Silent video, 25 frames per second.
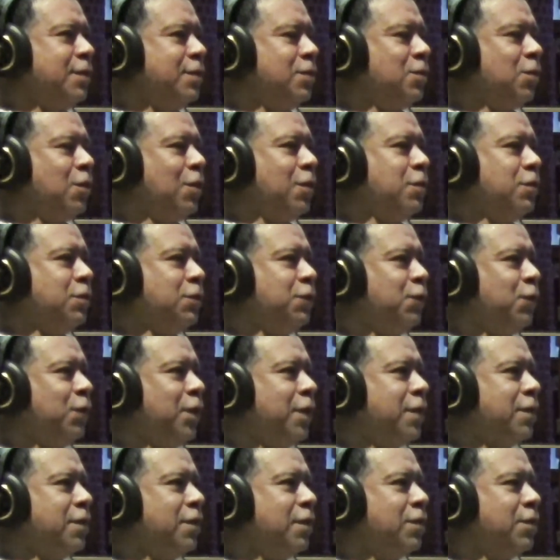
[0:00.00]
daughter's
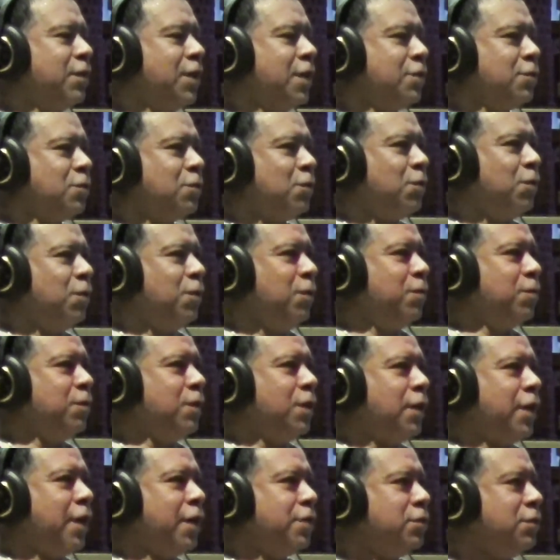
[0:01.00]
friend who gets thrown
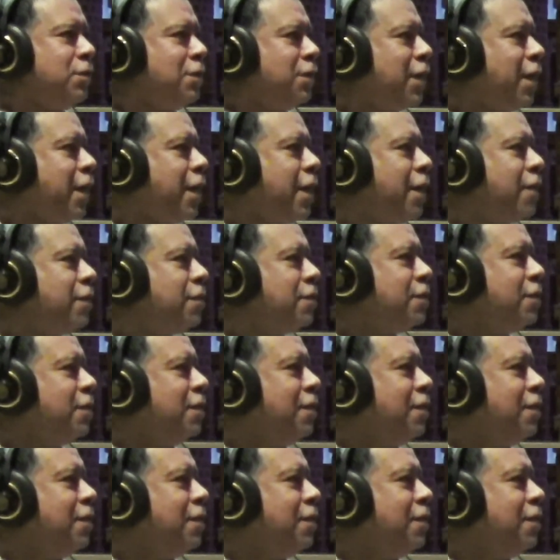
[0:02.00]
has to land.